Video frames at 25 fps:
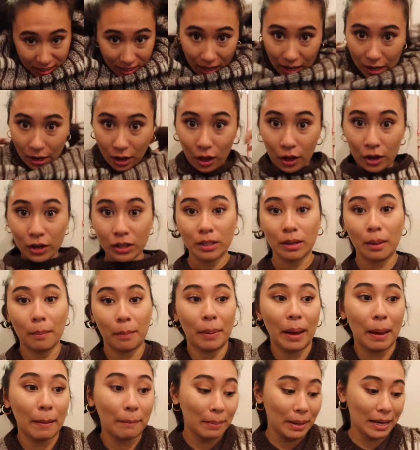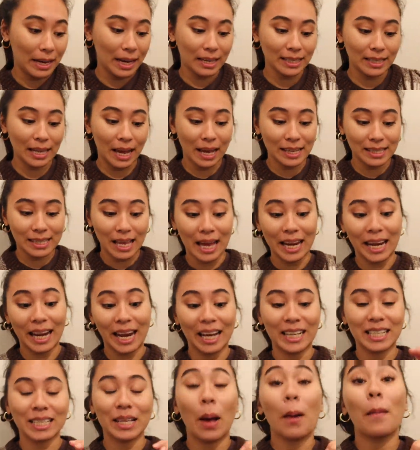$10, but because it has a
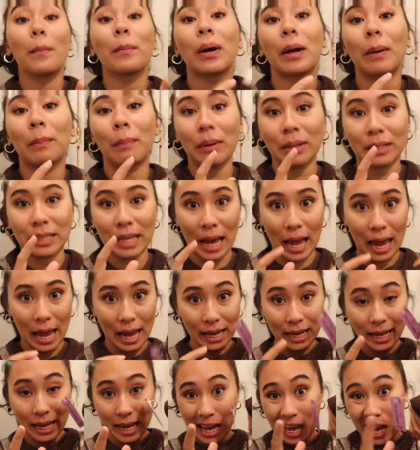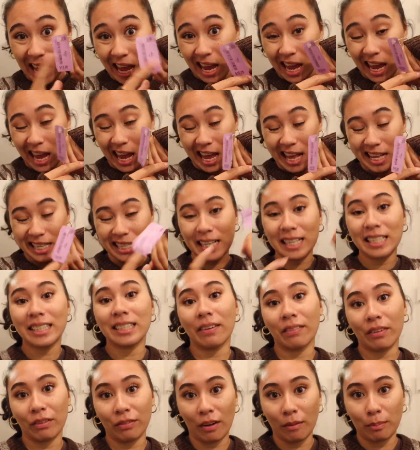nice purple tag, it is
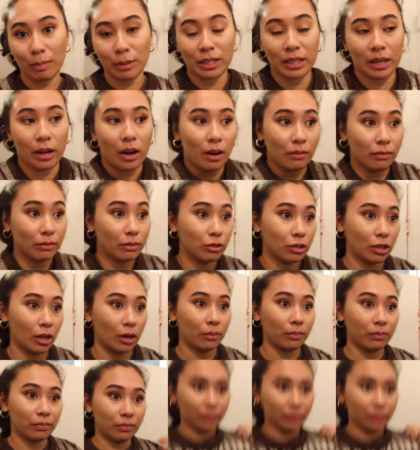75% off. So